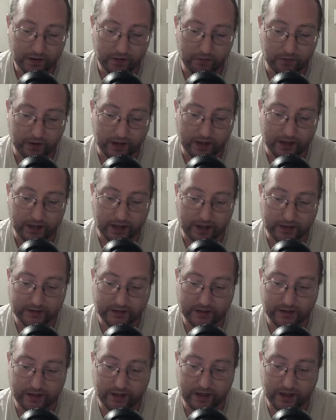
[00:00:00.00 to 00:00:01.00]
When I got
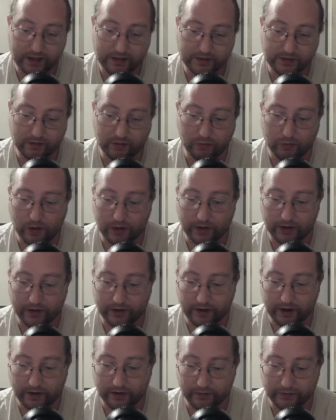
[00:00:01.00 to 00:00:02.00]
to the edge of the
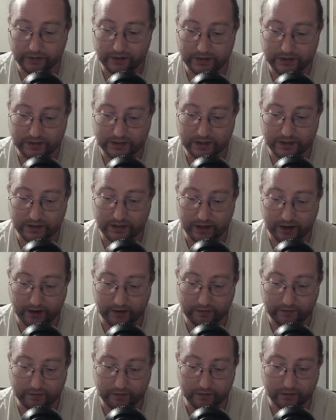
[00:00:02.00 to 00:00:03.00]
water, I only stood there
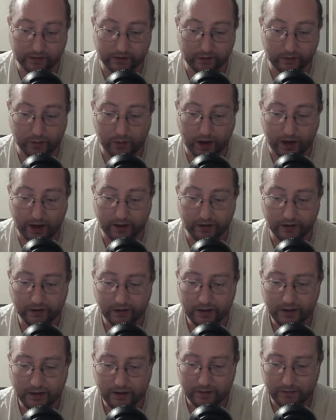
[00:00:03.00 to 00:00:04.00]
for a little while,
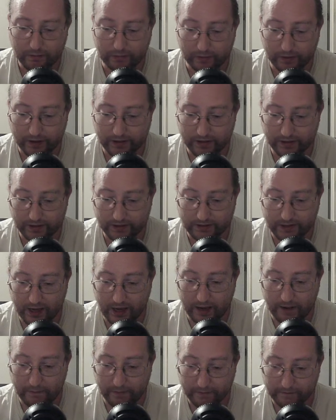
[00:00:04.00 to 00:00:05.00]
breathing
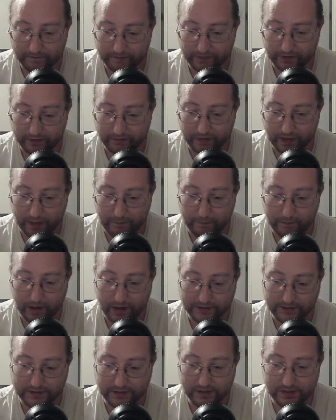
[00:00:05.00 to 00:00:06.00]
deep of that
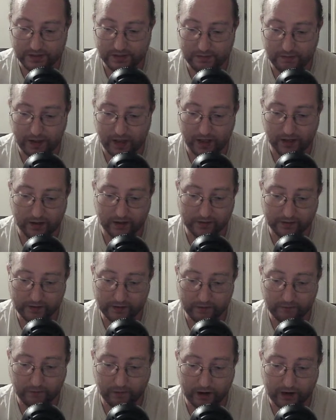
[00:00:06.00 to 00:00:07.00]
mossy smell
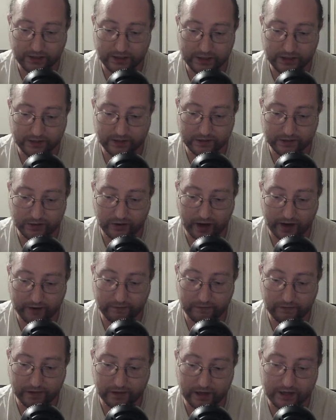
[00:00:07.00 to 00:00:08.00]
and watching the
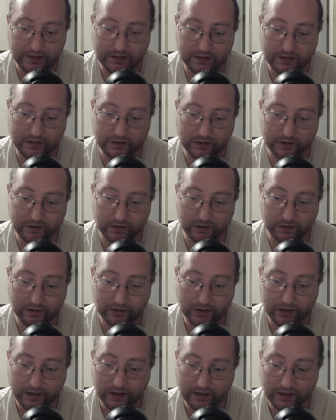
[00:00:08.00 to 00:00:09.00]
dragonflies circle
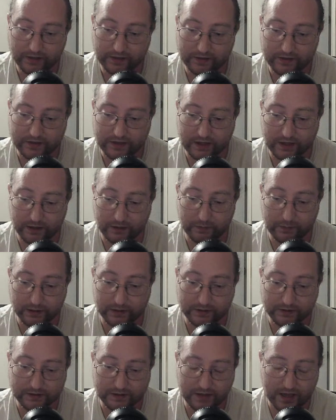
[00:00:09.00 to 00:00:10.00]
and the
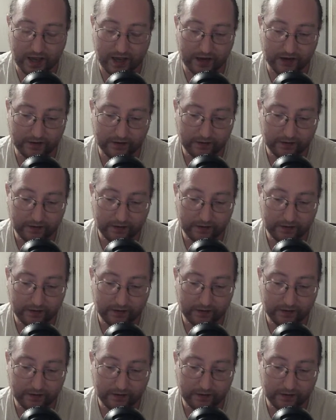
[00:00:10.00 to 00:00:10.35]
skitterbugs skate.